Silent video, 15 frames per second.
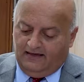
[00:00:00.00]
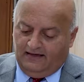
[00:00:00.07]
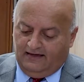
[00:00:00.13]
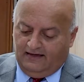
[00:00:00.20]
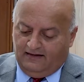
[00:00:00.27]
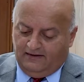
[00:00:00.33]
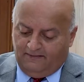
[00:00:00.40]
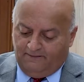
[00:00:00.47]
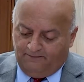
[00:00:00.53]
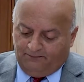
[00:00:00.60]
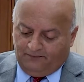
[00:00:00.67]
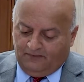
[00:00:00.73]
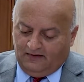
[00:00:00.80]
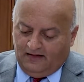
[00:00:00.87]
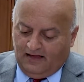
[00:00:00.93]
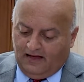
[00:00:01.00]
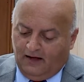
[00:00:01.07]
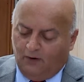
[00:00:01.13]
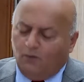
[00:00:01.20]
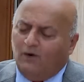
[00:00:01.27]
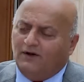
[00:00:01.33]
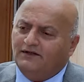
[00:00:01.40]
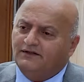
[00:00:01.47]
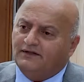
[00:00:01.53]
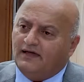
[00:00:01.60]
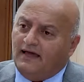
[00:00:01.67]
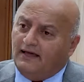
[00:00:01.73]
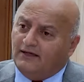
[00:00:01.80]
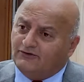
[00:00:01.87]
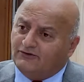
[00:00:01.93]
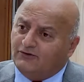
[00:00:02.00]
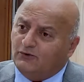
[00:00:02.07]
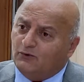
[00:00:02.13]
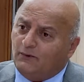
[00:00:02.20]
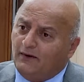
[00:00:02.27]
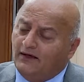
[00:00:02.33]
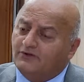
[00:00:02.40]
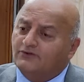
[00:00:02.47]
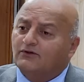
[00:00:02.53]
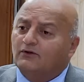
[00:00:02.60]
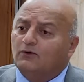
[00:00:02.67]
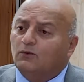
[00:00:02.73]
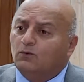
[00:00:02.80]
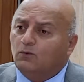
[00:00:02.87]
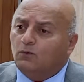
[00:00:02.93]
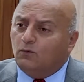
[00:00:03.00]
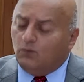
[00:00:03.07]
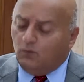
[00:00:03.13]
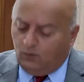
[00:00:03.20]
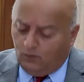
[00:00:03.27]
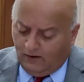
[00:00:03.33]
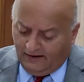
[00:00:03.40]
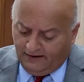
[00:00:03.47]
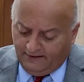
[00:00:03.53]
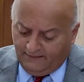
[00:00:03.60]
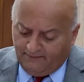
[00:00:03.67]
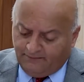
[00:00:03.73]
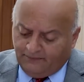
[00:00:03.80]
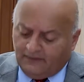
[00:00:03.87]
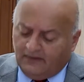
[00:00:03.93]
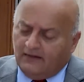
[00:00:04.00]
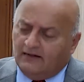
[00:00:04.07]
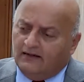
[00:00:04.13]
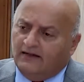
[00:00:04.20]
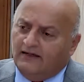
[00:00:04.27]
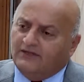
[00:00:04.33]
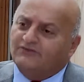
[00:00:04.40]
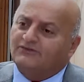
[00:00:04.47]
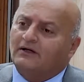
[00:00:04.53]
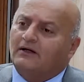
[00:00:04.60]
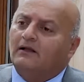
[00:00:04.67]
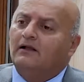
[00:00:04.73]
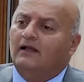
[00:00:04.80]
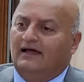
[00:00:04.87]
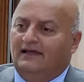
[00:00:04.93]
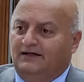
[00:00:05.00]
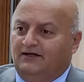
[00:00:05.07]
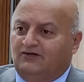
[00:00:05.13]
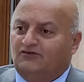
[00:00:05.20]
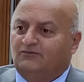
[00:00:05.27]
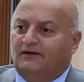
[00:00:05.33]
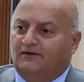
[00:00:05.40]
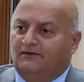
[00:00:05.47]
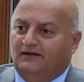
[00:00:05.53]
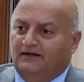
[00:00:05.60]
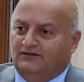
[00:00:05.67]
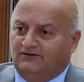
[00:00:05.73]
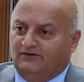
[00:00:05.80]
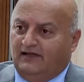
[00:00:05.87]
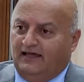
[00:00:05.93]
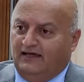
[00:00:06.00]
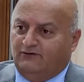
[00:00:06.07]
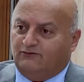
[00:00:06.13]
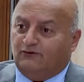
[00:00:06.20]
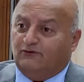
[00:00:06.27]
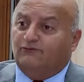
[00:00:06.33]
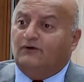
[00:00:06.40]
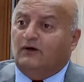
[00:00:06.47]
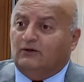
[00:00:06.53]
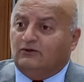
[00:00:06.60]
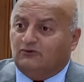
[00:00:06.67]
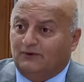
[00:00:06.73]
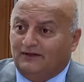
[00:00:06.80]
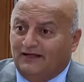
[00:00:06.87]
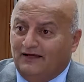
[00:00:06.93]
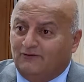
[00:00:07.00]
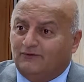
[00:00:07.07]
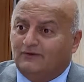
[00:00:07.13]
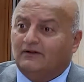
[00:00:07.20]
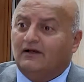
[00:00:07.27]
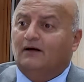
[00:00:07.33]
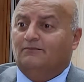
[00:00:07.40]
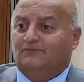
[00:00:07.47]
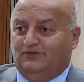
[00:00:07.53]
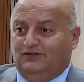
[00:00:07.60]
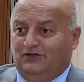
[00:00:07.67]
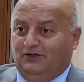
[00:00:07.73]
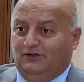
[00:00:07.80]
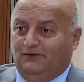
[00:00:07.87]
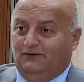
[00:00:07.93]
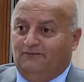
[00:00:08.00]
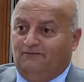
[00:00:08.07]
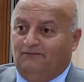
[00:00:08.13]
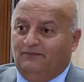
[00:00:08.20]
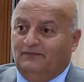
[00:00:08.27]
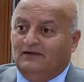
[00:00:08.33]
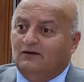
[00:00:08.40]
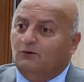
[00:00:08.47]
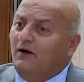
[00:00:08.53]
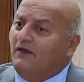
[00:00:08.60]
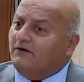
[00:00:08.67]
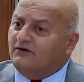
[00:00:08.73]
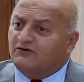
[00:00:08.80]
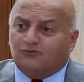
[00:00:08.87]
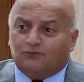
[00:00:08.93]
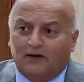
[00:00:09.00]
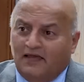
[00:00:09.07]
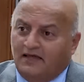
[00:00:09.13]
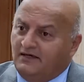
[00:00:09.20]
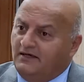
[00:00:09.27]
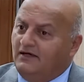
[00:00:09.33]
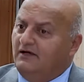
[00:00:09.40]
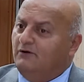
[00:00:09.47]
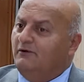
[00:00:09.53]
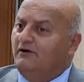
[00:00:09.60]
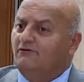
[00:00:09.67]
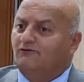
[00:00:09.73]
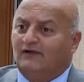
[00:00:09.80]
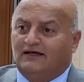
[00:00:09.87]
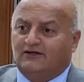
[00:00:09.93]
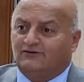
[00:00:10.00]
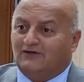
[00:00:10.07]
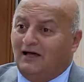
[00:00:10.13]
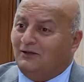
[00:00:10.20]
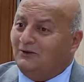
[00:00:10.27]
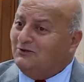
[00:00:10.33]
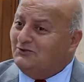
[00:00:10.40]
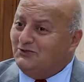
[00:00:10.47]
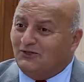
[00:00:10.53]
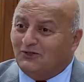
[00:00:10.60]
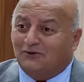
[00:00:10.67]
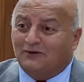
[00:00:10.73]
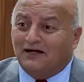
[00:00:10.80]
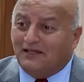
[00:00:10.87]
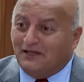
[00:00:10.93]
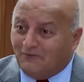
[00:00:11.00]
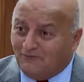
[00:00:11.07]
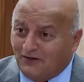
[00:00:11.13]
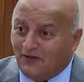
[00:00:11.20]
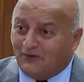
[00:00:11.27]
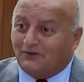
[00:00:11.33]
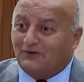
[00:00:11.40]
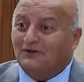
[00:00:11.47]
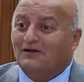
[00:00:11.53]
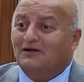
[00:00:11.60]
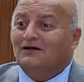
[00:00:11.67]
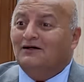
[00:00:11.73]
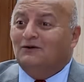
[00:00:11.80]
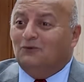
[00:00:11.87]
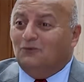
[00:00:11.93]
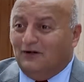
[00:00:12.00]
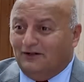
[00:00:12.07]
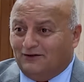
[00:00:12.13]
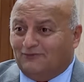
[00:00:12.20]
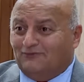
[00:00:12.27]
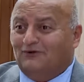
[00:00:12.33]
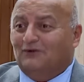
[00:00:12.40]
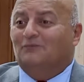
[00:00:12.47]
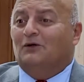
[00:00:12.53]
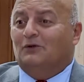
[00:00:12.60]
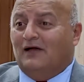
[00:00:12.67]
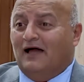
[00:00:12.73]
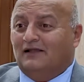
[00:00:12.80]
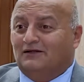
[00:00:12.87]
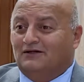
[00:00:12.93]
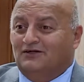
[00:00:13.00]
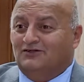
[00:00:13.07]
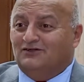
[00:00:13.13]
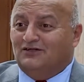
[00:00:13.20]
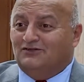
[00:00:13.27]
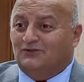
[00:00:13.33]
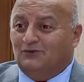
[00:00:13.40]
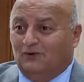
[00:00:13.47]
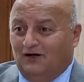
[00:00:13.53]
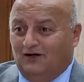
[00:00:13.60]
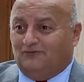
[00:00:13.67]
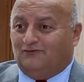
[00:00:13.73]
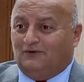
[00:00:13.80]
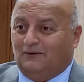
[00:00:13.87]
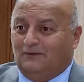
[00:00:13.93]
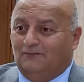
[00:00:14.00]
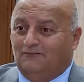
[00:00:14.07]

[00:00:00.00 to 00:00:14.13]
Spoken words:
And I wanted to ask you, Rachel, what is the client experience like for folks when they come to you? Whether it's Reiki, Reflexology, or any of the other wonderful modalities that you offer.